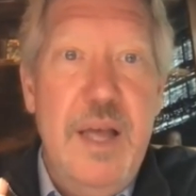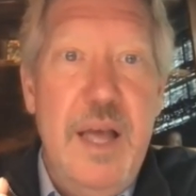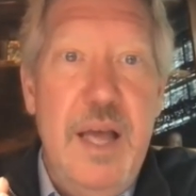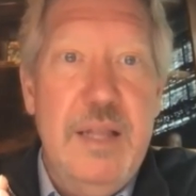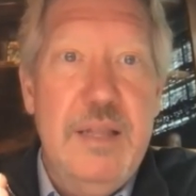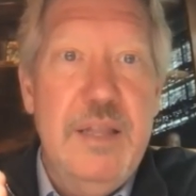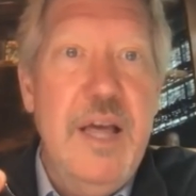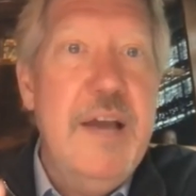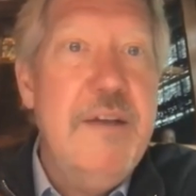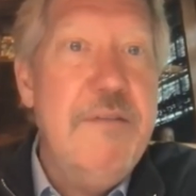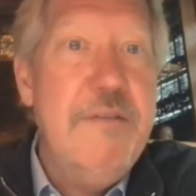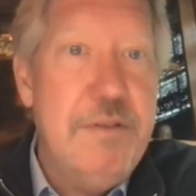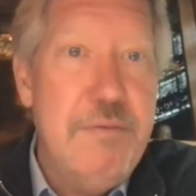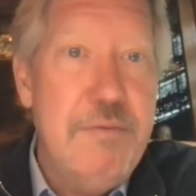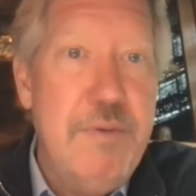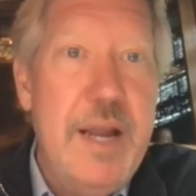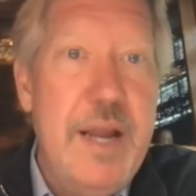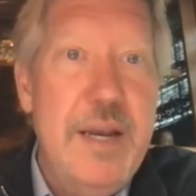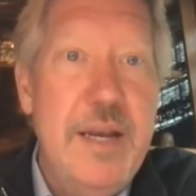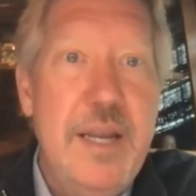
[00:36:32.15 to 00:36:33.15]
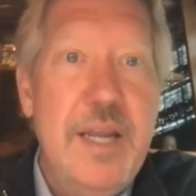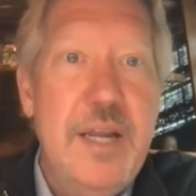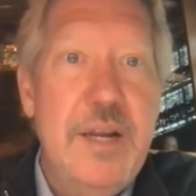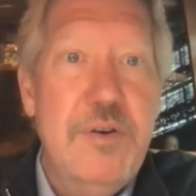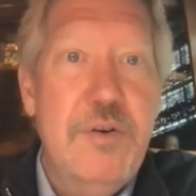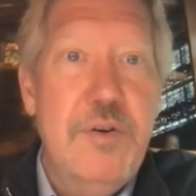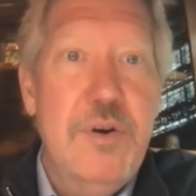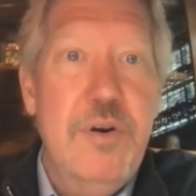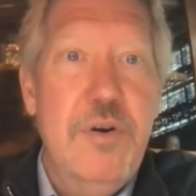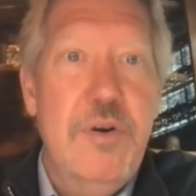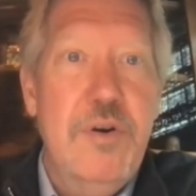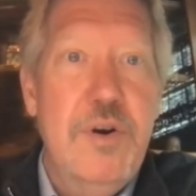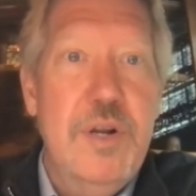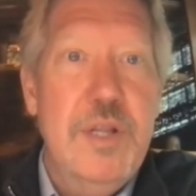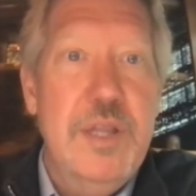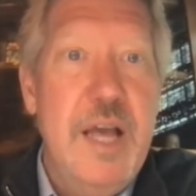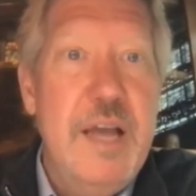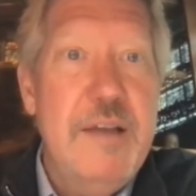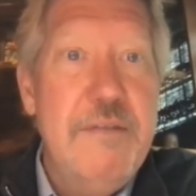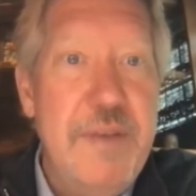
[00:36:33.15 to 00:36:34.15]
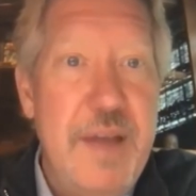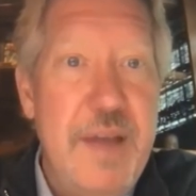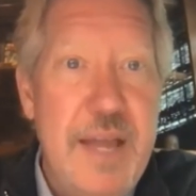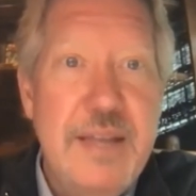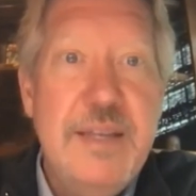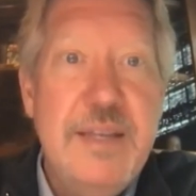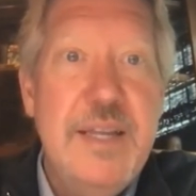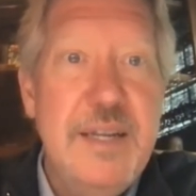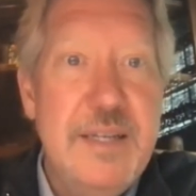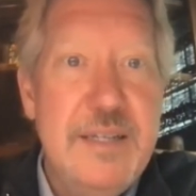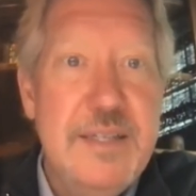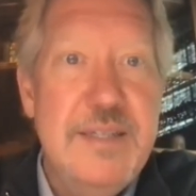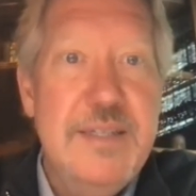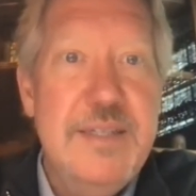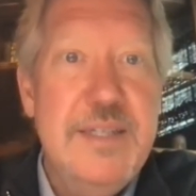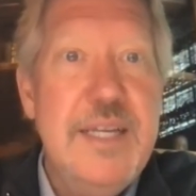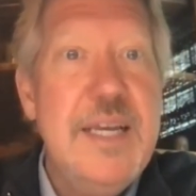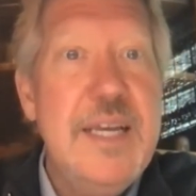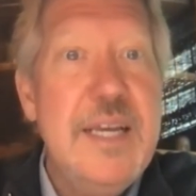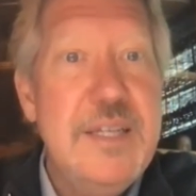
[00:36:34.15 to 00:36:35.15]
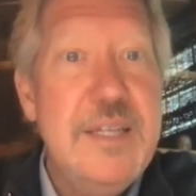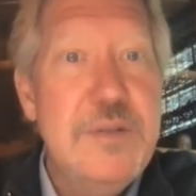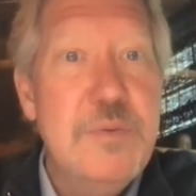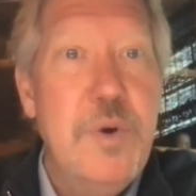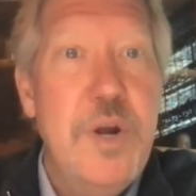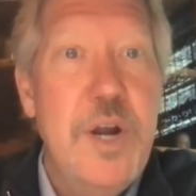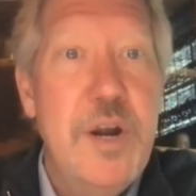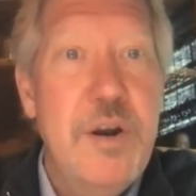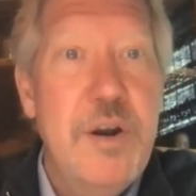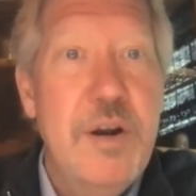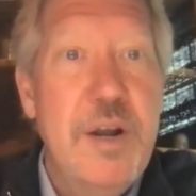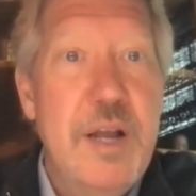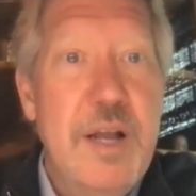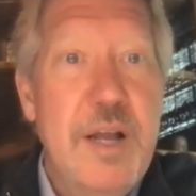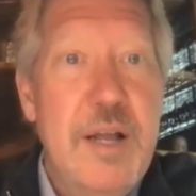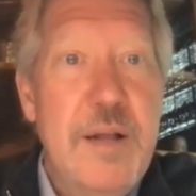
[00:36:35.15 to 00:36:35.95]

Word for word: a life threatening or, or a life ending disease where